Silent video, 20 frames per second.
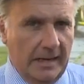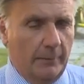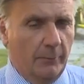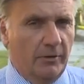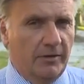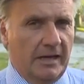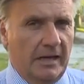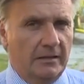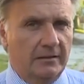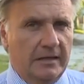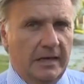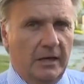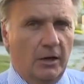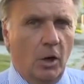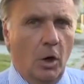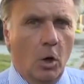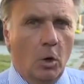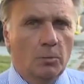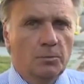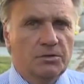And without that
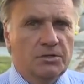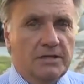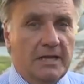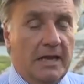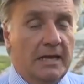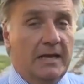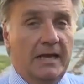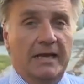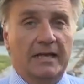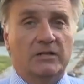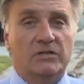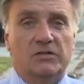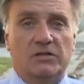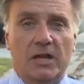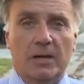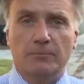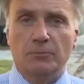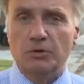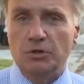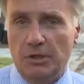homestead
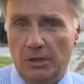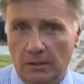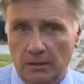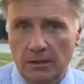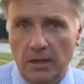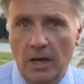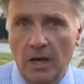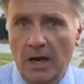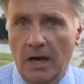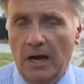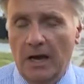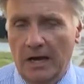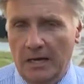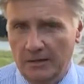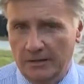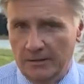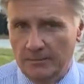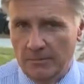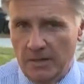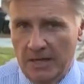exemption,
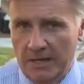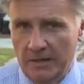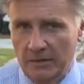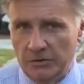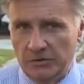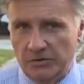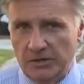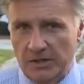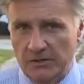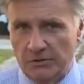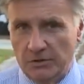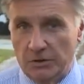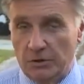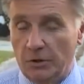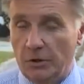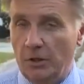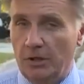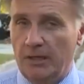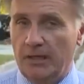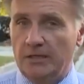Holly Meyer says
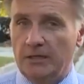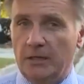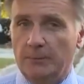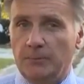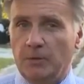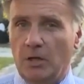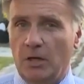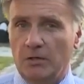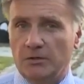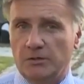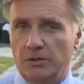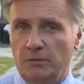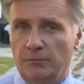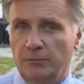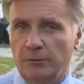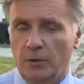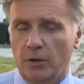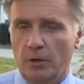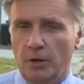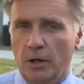it could end up costing
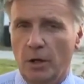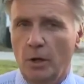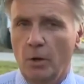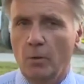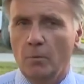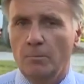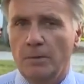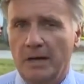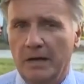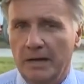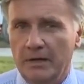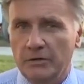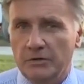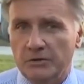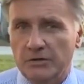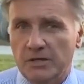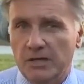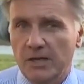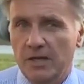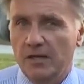Florida
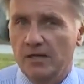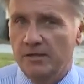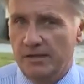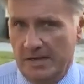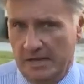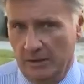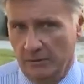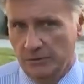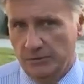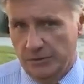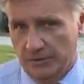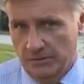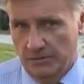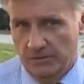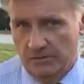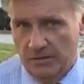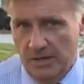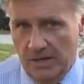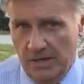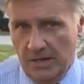homebuyers
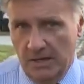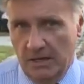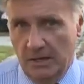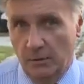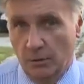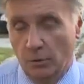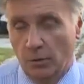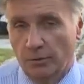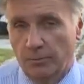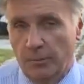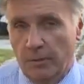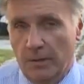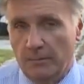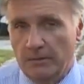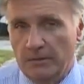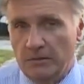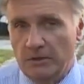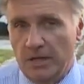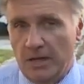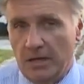thousands. In North Palm
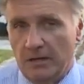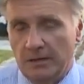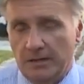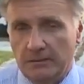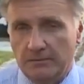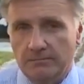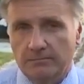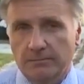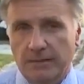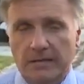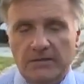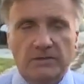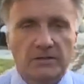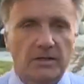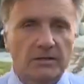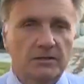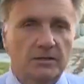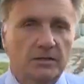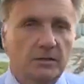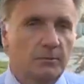Beach County, Matt
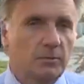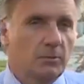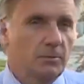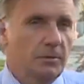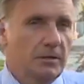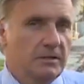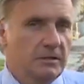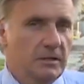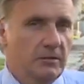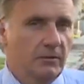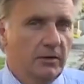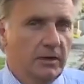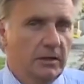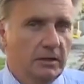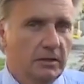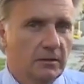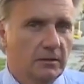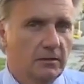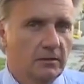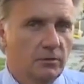Szcesny, W P T
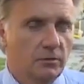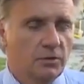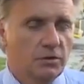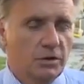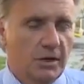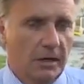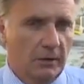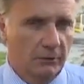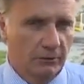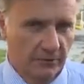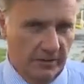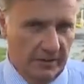V, News Channel